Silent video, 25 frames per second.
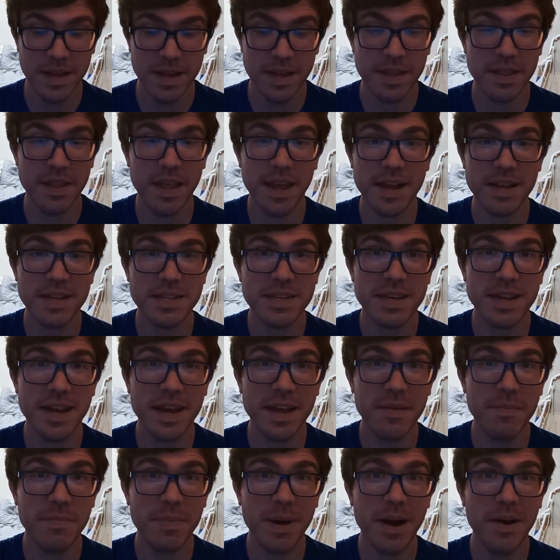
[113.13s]
Thanks
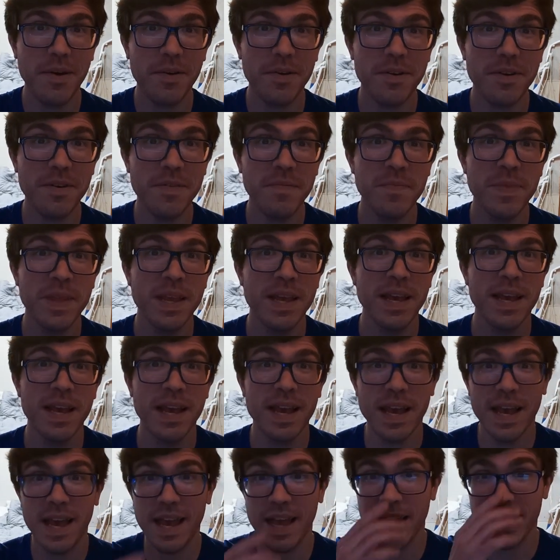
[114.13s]
again, Powdr,
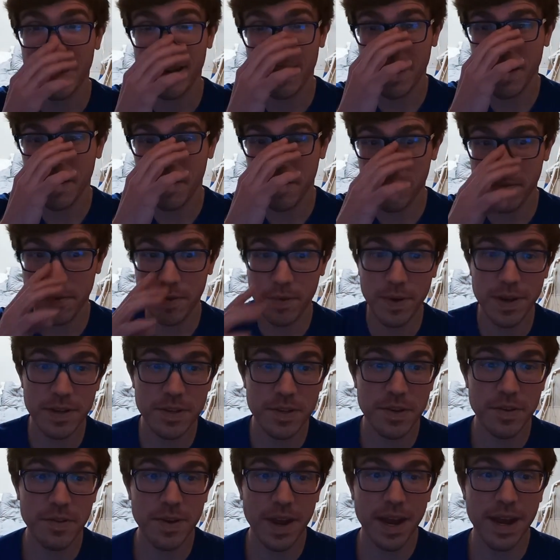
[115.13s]
and uh, for the rest of
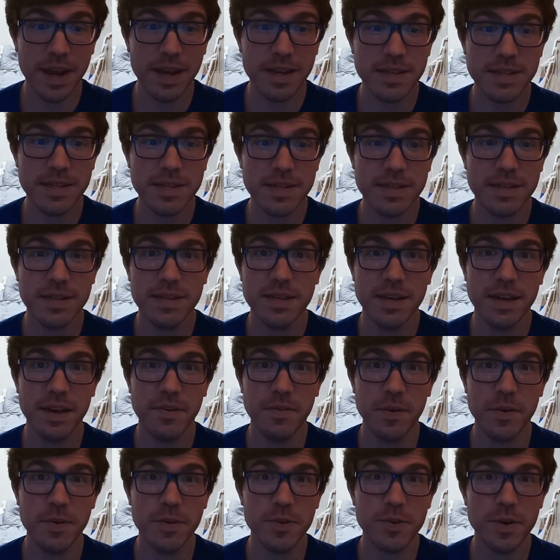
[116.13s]
you guys, if
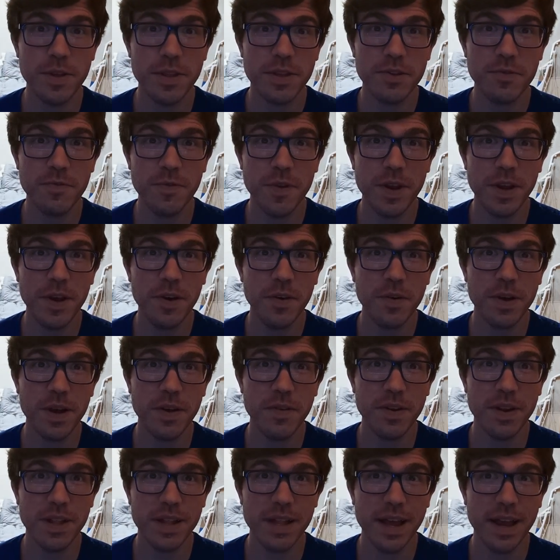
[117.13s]
you enjoyed this video, give
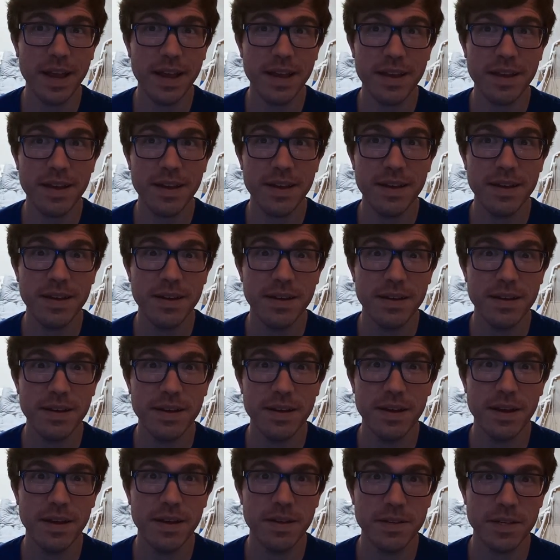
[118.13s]
it a like,
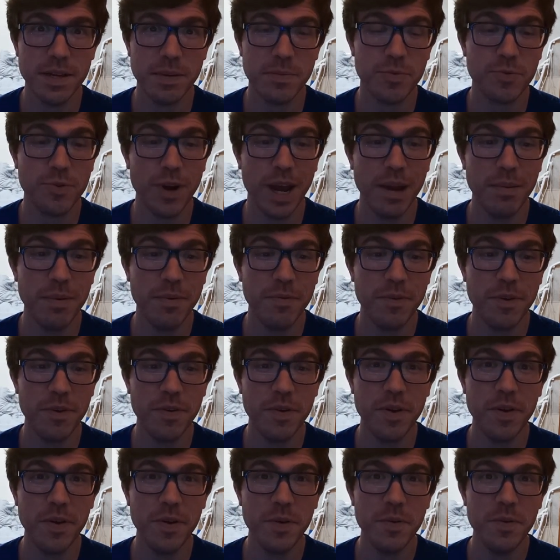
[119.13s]
subscribe if you're
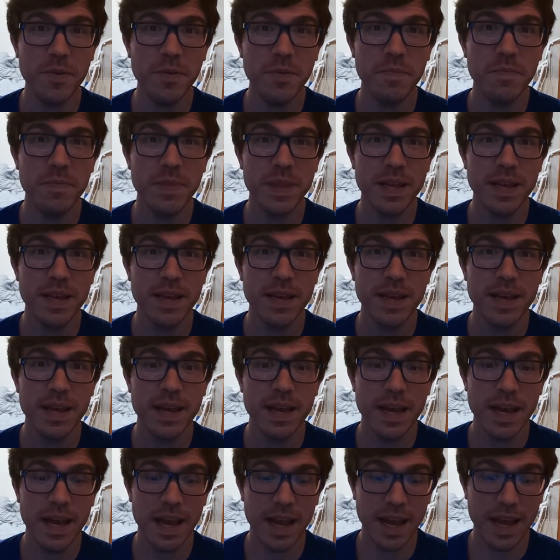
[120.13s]
new,
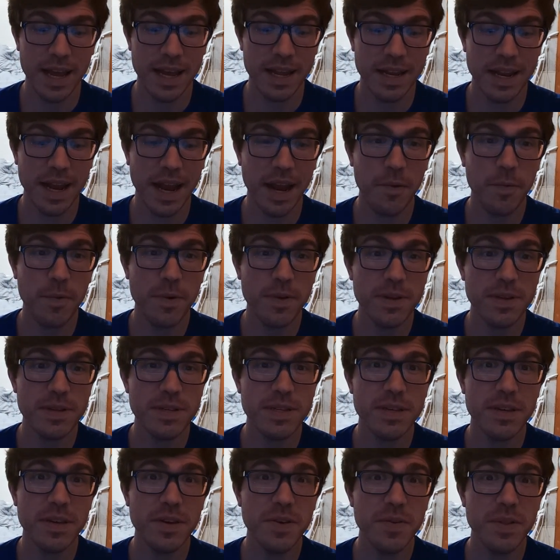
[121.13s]
and I will
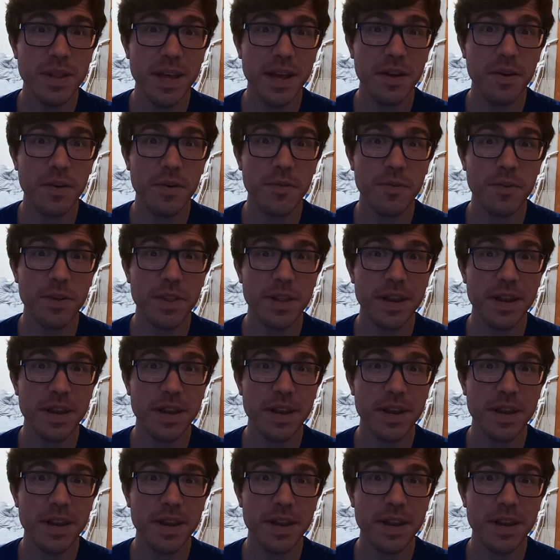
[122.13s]
see you later for the